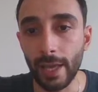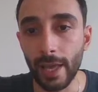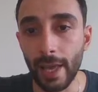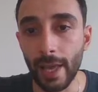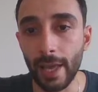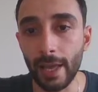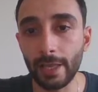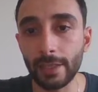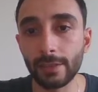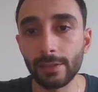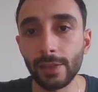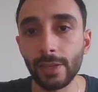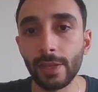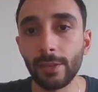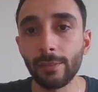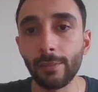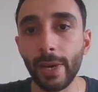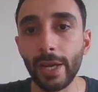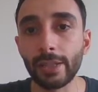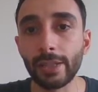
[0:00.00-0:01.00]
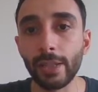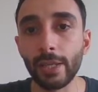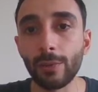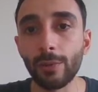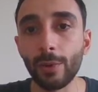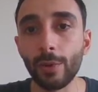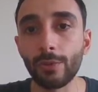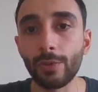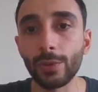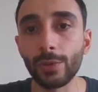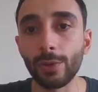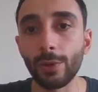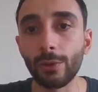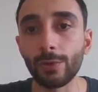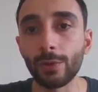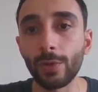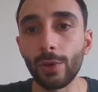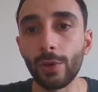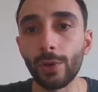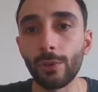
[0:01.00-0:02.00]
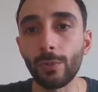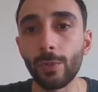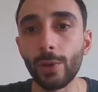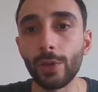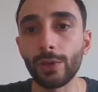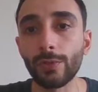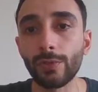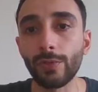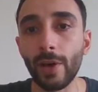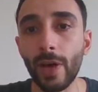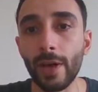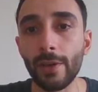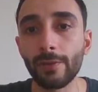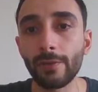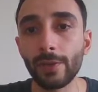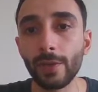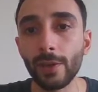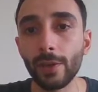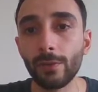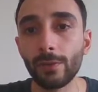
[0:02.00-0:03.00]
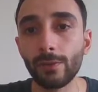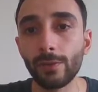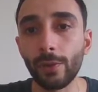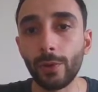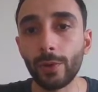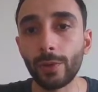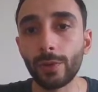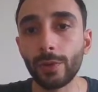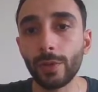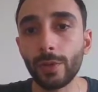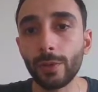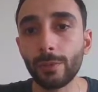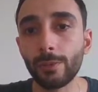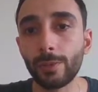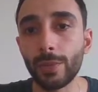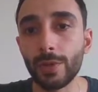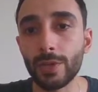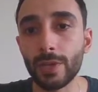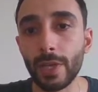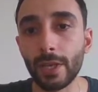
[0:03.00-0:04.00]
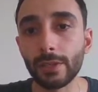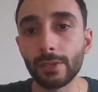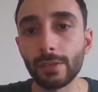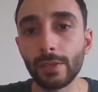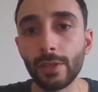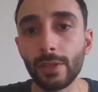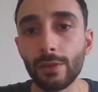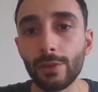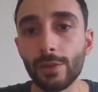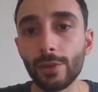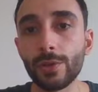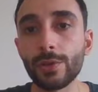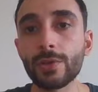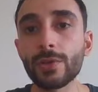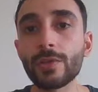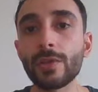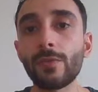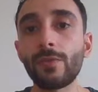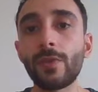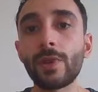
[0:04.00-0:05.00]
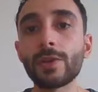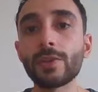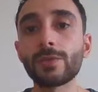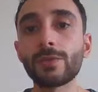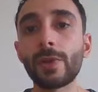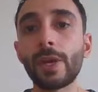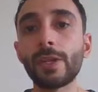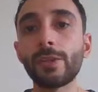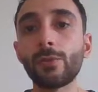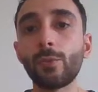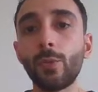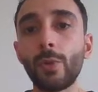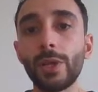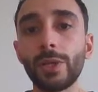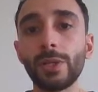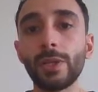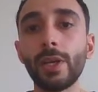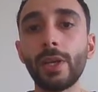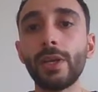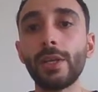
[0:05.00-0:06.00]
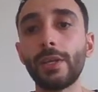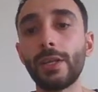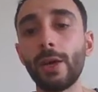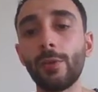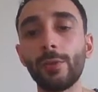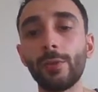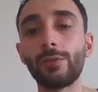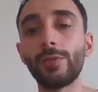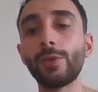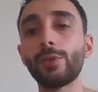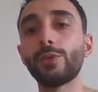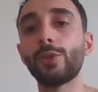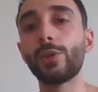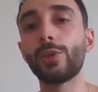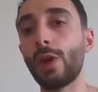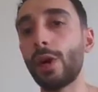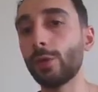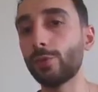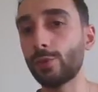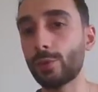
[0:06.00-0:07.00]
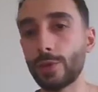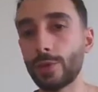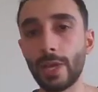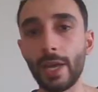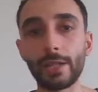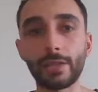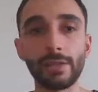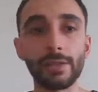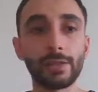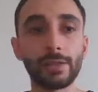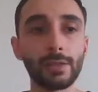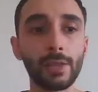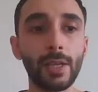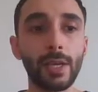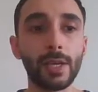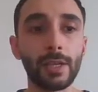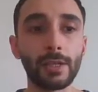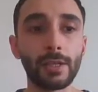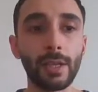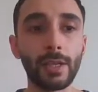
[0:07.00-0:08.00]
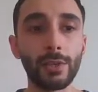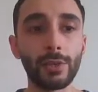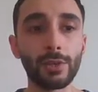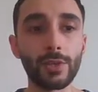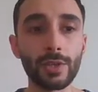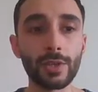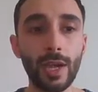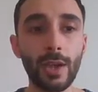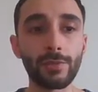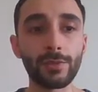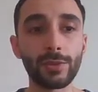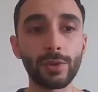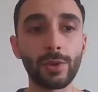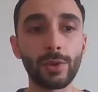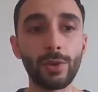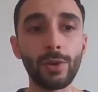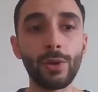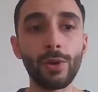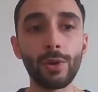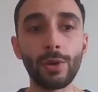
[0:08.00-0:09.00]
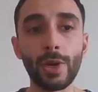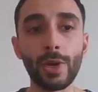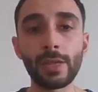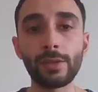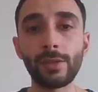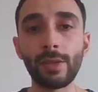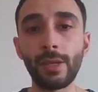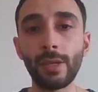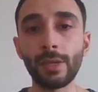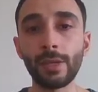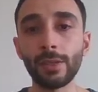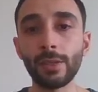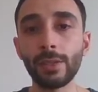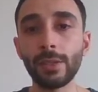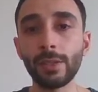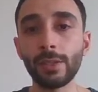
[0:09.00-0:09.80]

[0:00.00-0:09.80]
and my take profit of 0.54%. So this is the first trade win. Now if you don't know how to set it, then you just have to go right here,